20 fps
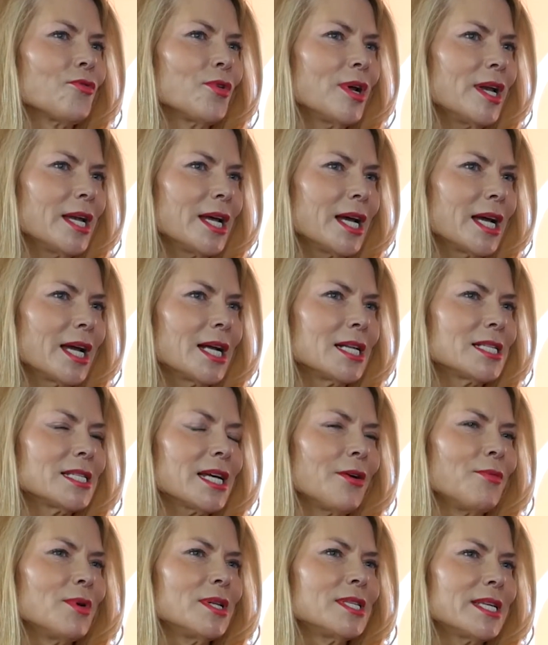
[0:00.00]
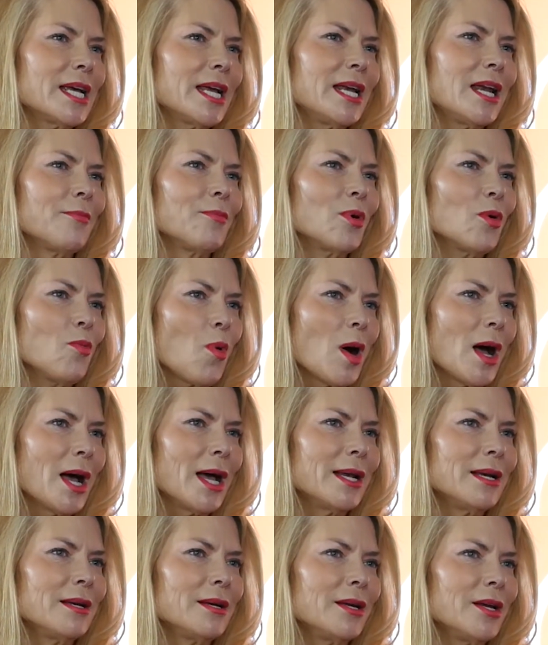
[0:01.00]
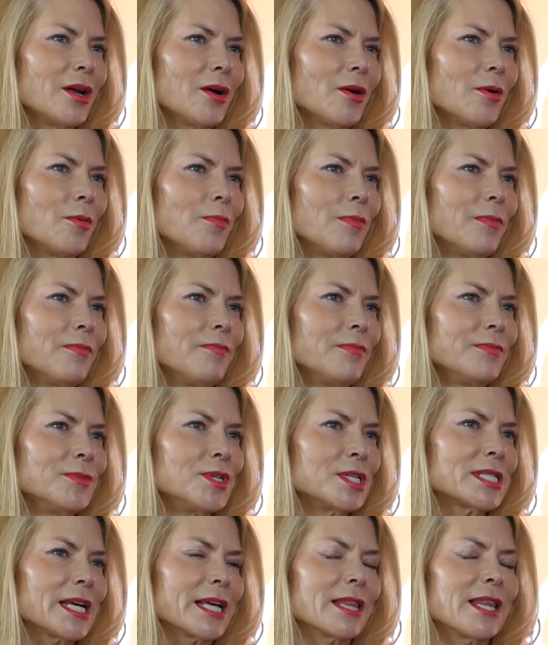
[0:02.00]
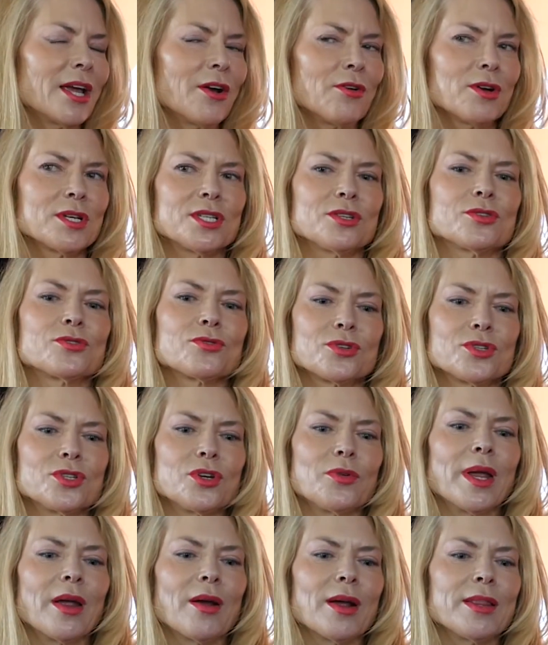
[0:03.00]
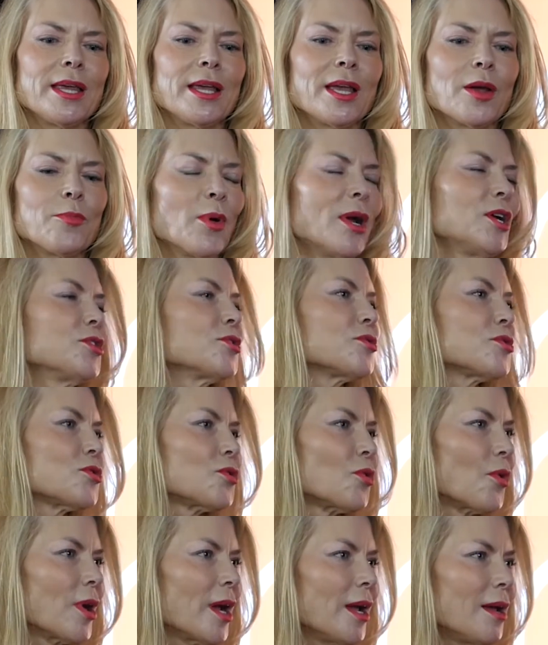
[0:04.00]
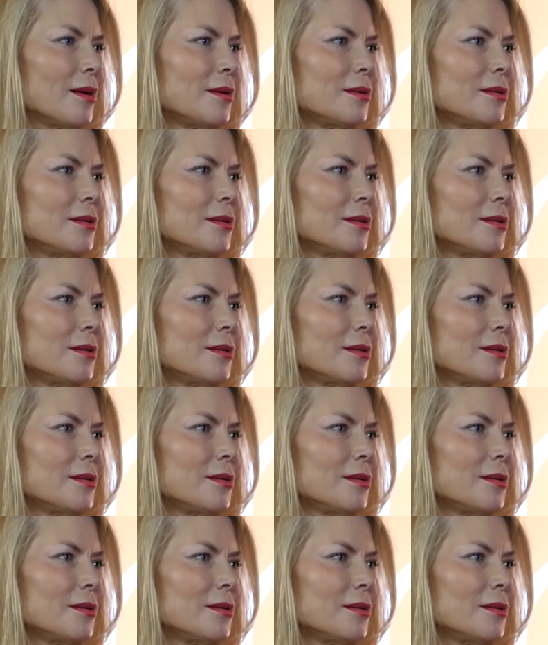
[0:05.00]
Three nuggets. I would say number one, you know, just like the Arras sister is doing here, I think embrace your story.